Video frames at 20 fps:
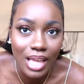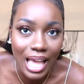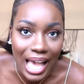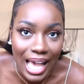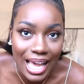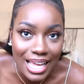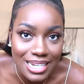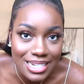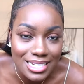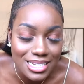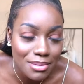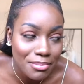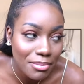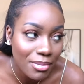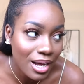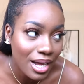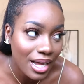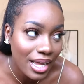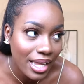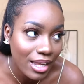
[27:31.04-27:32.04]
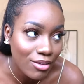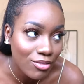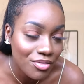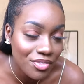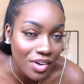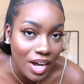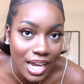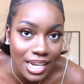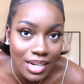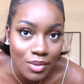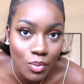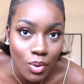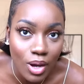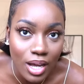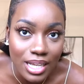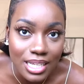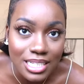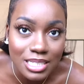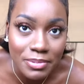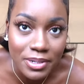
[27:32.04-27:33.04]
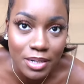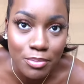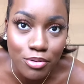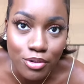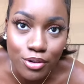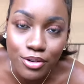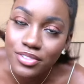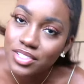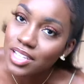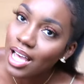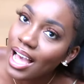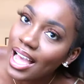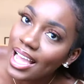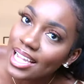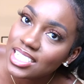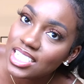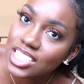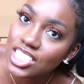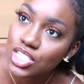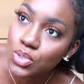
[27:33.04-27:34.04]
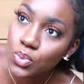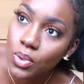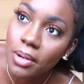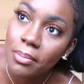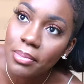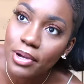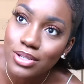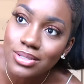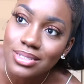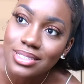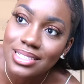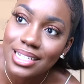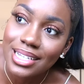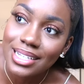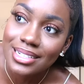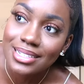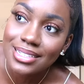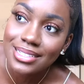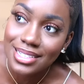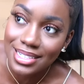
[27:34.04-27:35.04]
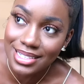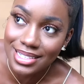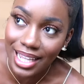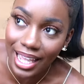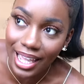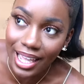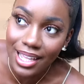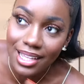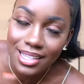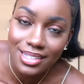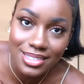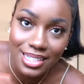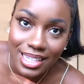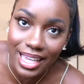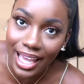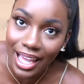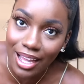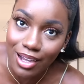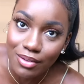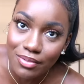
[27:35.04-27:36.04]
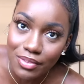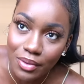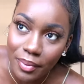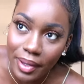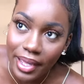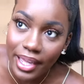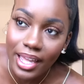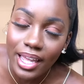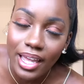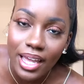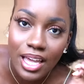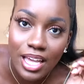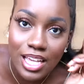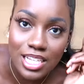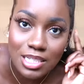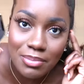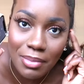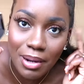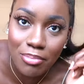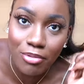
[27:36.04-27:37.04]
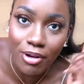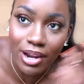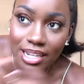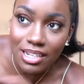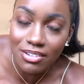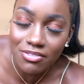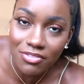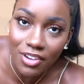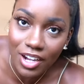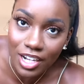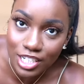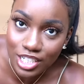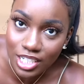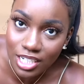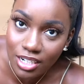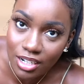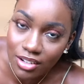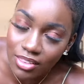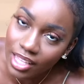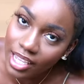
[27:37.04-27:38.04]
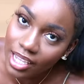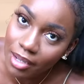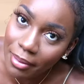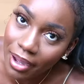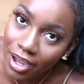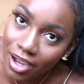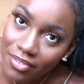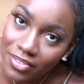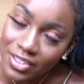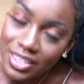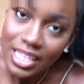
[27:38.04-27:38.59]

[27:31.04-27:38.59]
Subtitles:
And my River Island work has been approved, so I actually just want to post it today to get out of the way so my brain can function and think about other